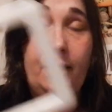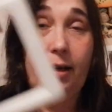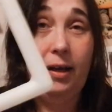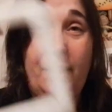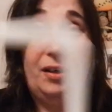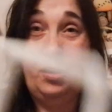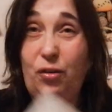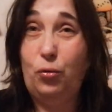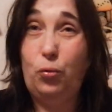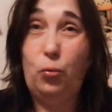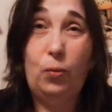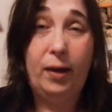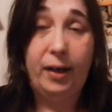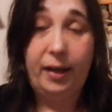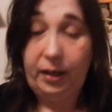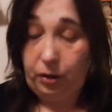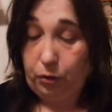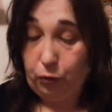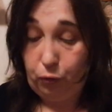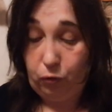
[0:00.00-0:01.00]
and it's
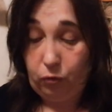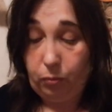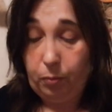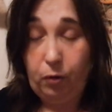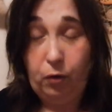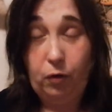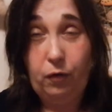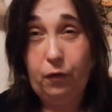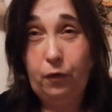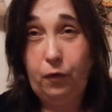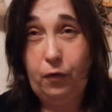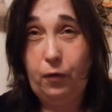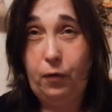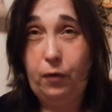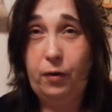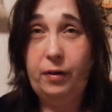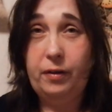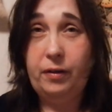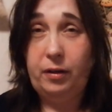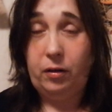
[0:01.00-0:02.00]
way too small
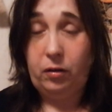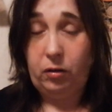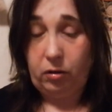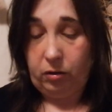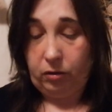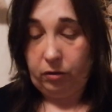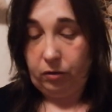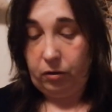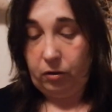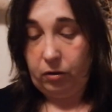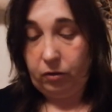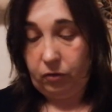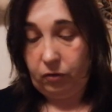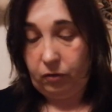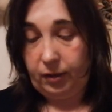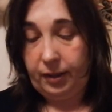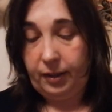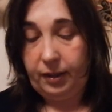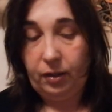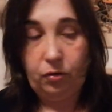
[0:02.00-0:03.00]
for the long dog.
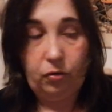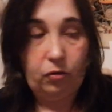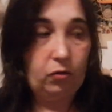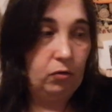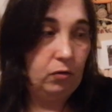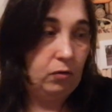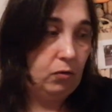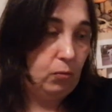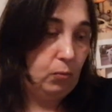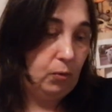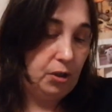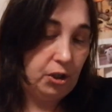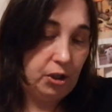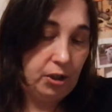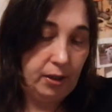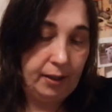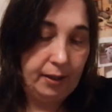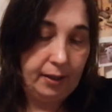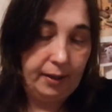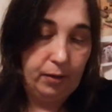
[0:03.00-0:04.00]
So I need to
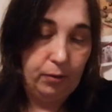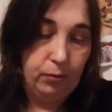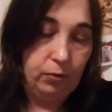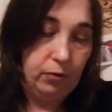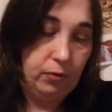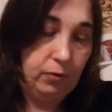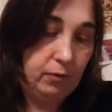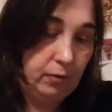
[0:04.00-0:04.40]
switch that out.